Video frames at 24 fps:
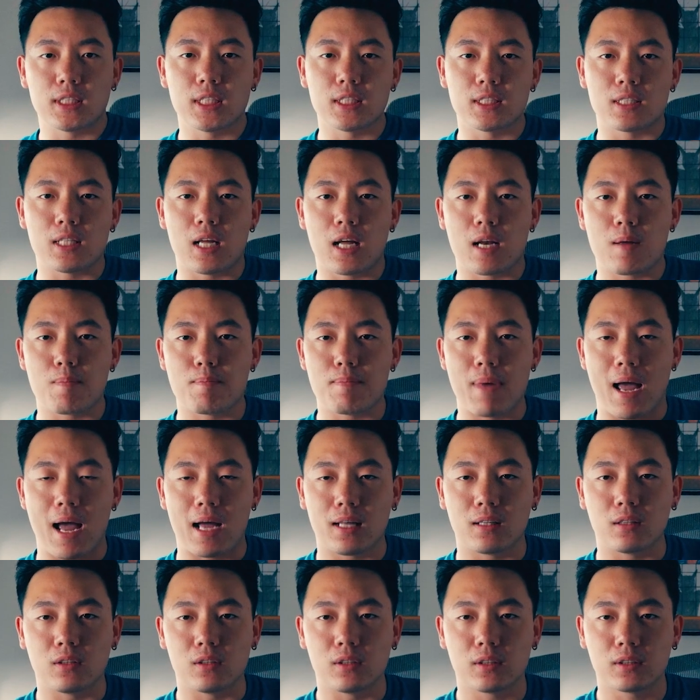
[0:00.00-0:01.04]
is not a
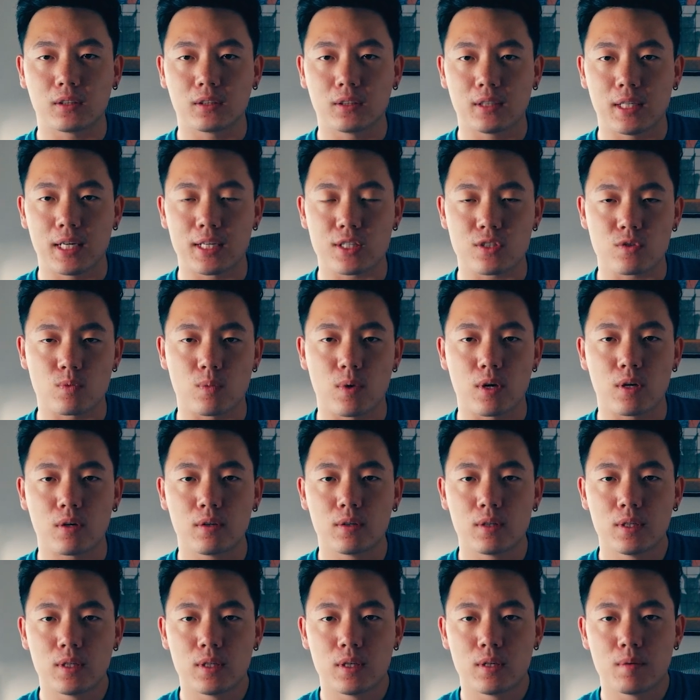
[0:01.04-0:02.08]
bad look as
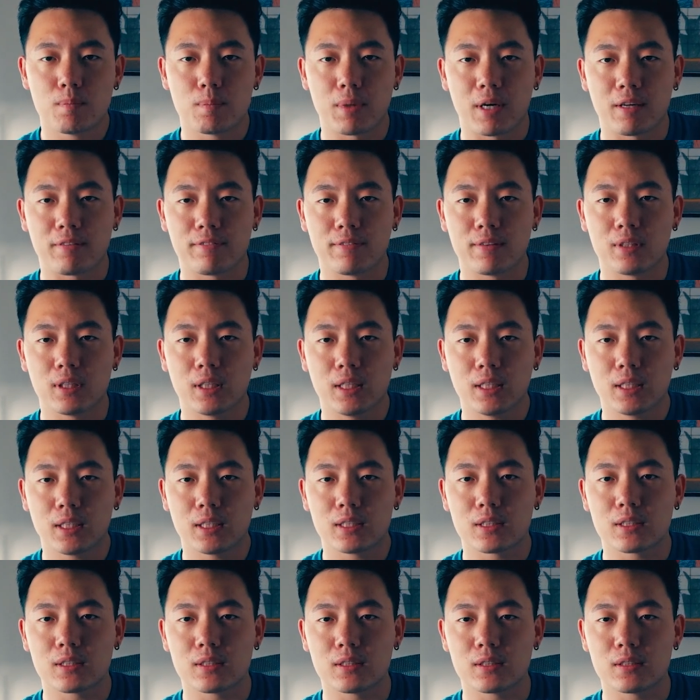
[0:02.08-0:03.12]
well, but I feel like
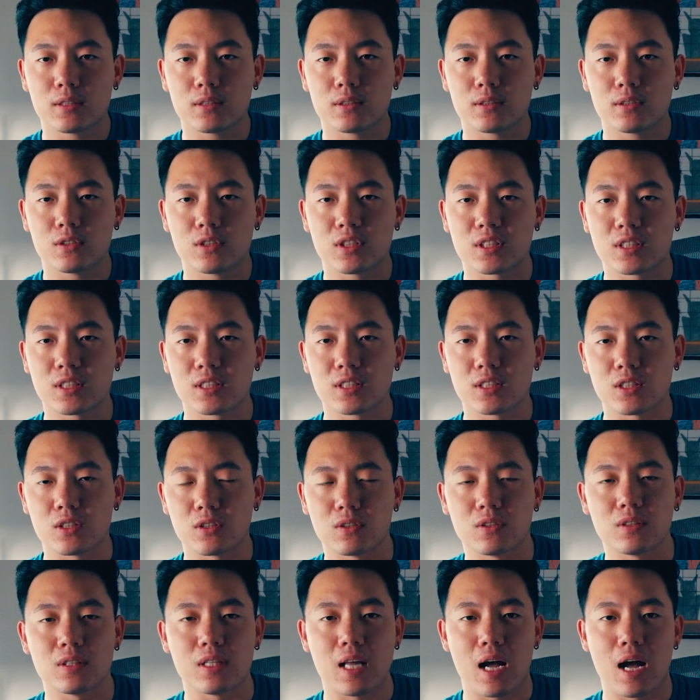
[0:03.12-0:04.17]
it's just
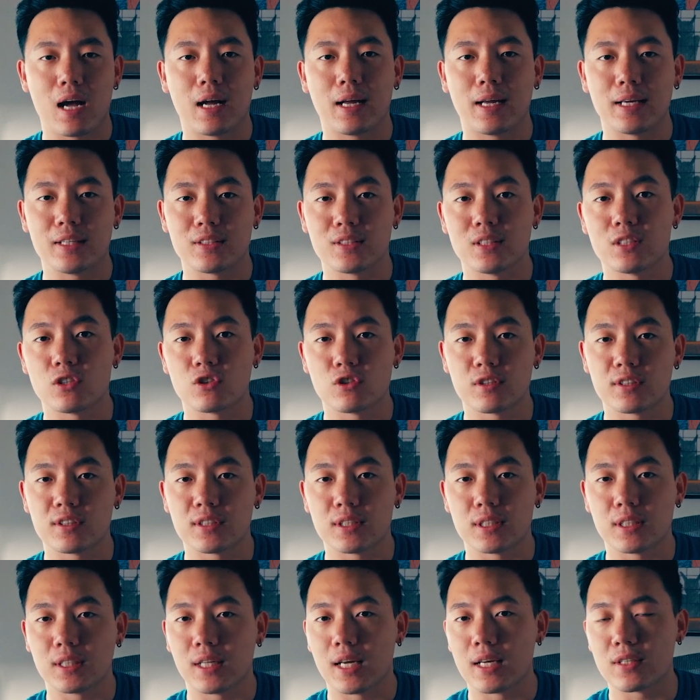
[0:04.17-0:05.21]
still not as
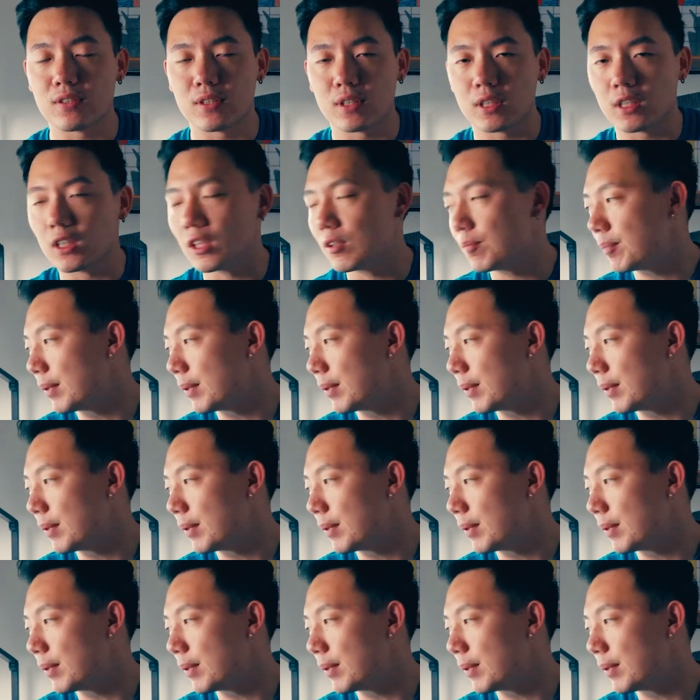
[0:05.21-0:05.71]
interesting as it could